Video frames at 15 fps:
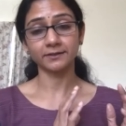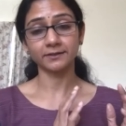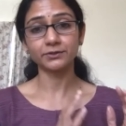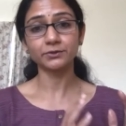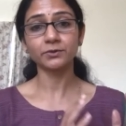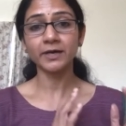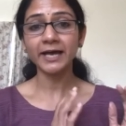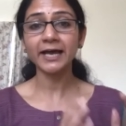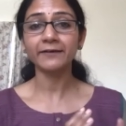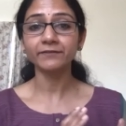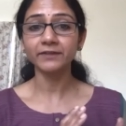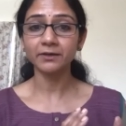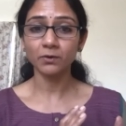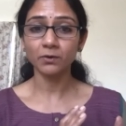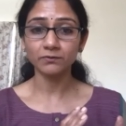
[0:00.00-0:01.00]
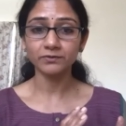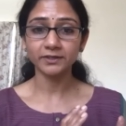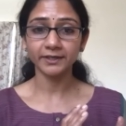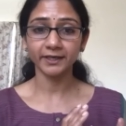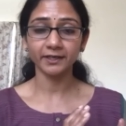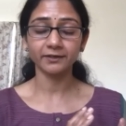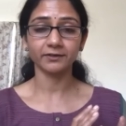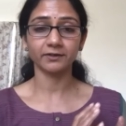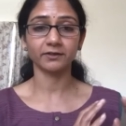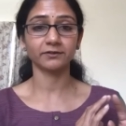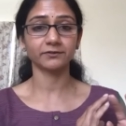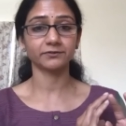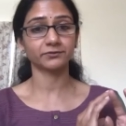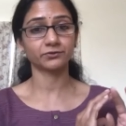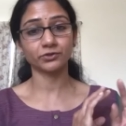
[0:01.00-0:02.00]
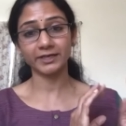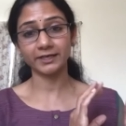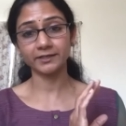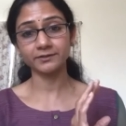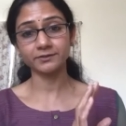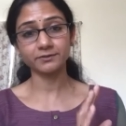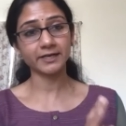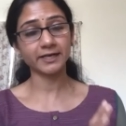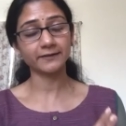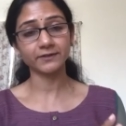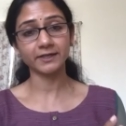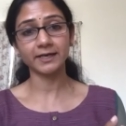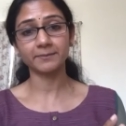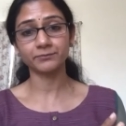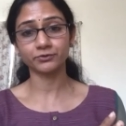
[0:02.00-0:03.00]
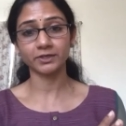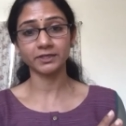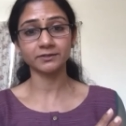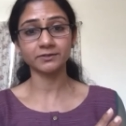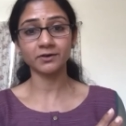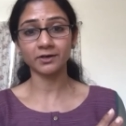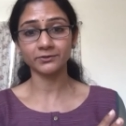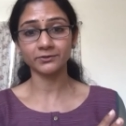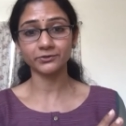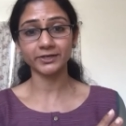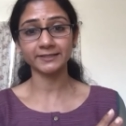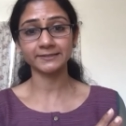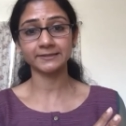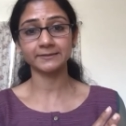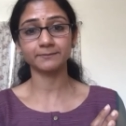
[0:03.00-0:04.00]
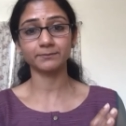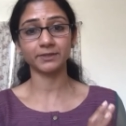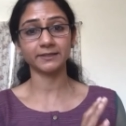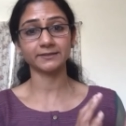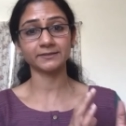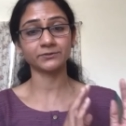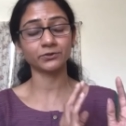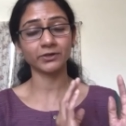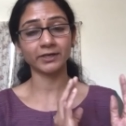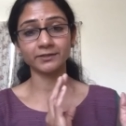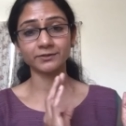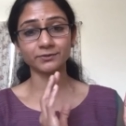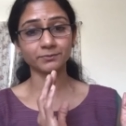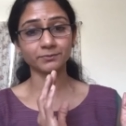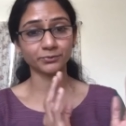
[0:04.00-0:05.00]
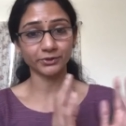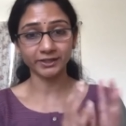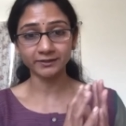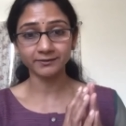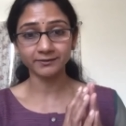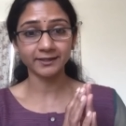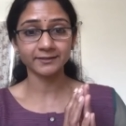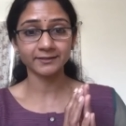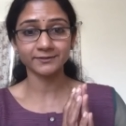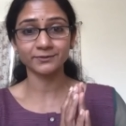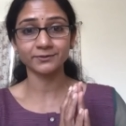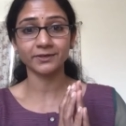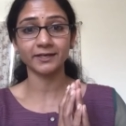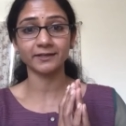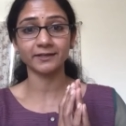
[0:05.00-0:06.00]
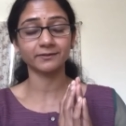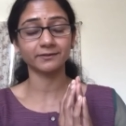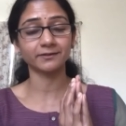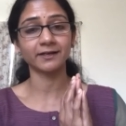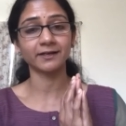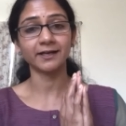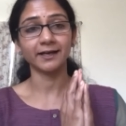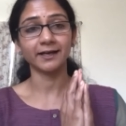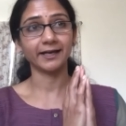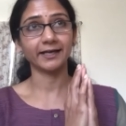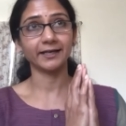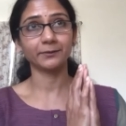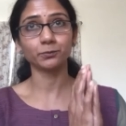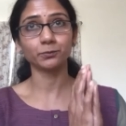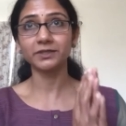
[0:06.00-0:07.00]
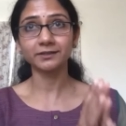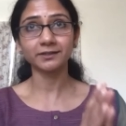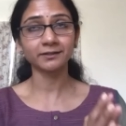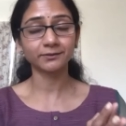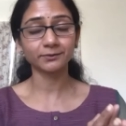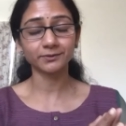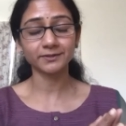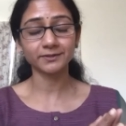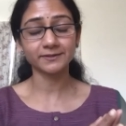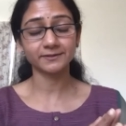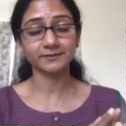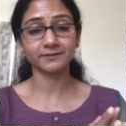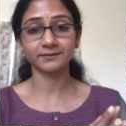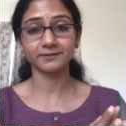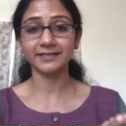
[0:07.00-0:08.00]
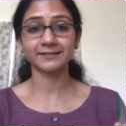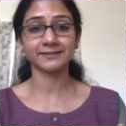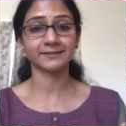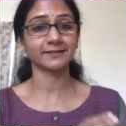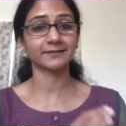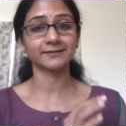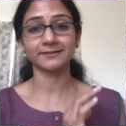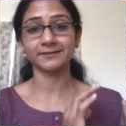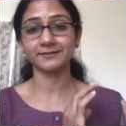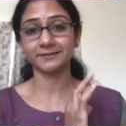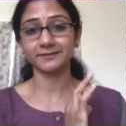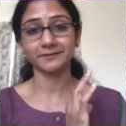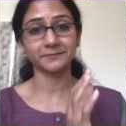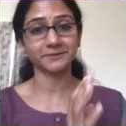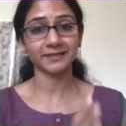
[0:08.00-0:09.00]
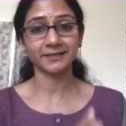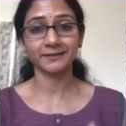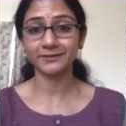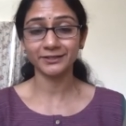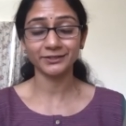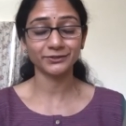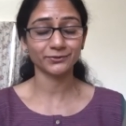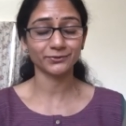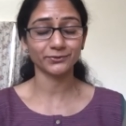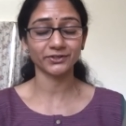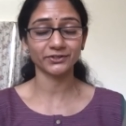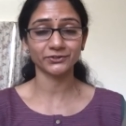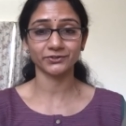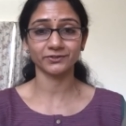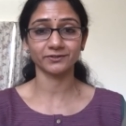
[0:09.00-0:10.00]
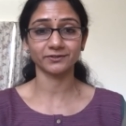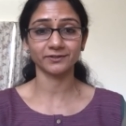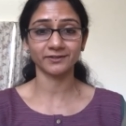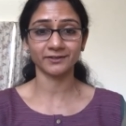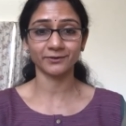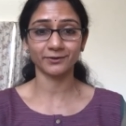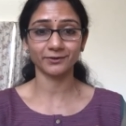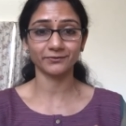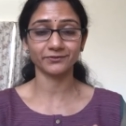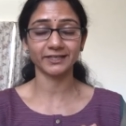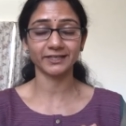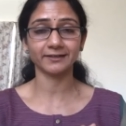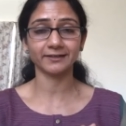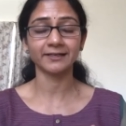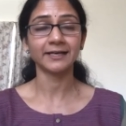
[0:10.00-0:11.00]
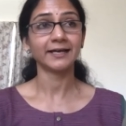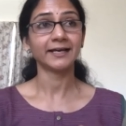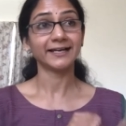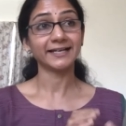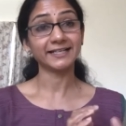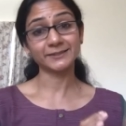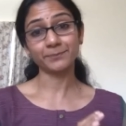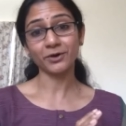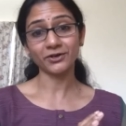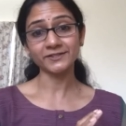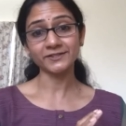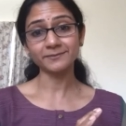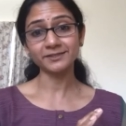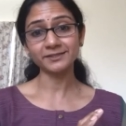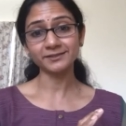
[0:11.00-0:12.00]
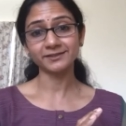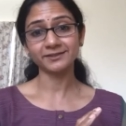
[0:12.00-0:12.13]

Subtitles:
do have the overhead of trying to have the upfront contracts in place, trying to bring things together and working through the testing systems and the integrations and all of that. It's possible,